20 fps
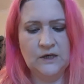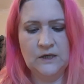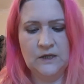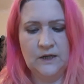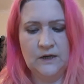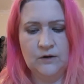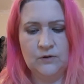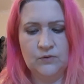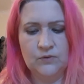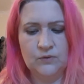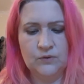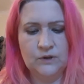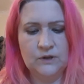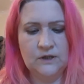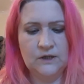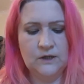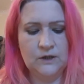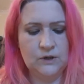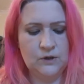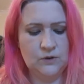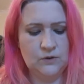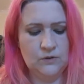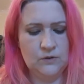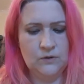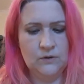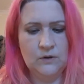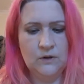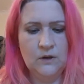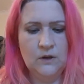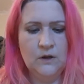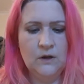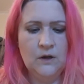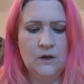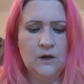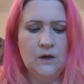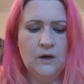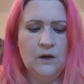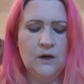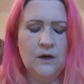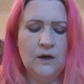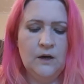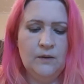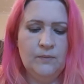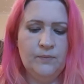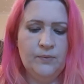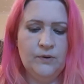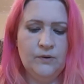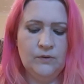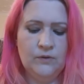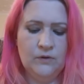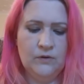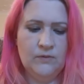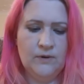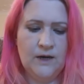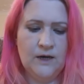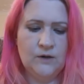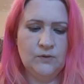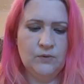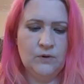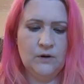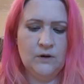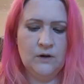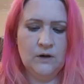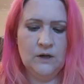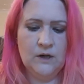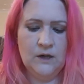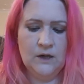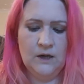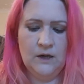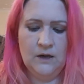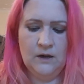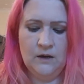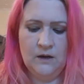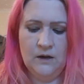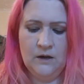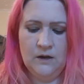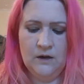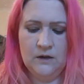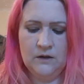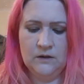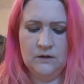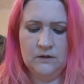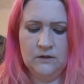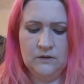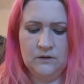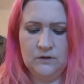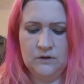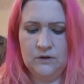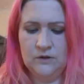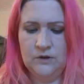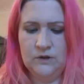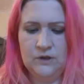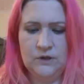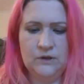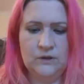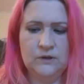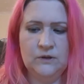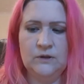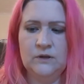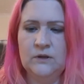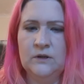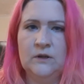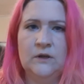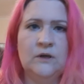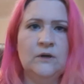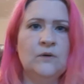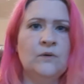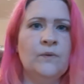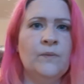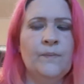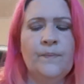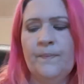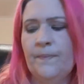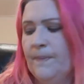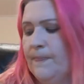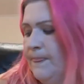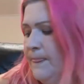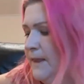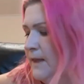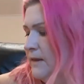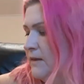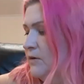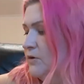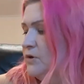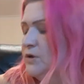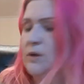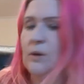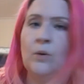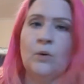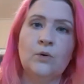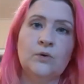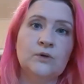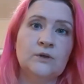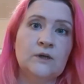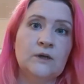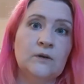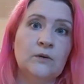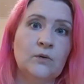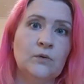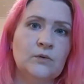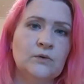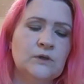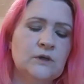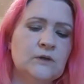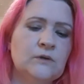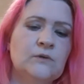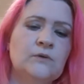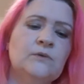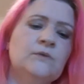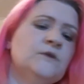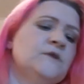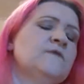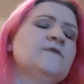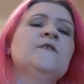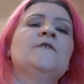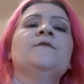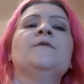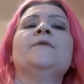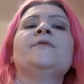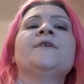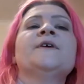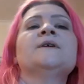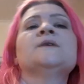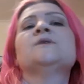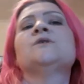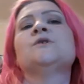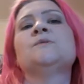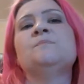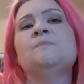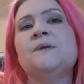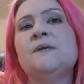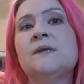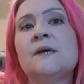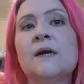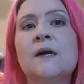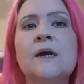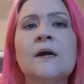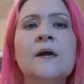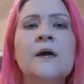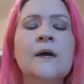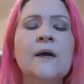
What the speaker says: like crow stitch or pulled thread work. There's, you know, there's lots and lots and lots of different things. There's beading,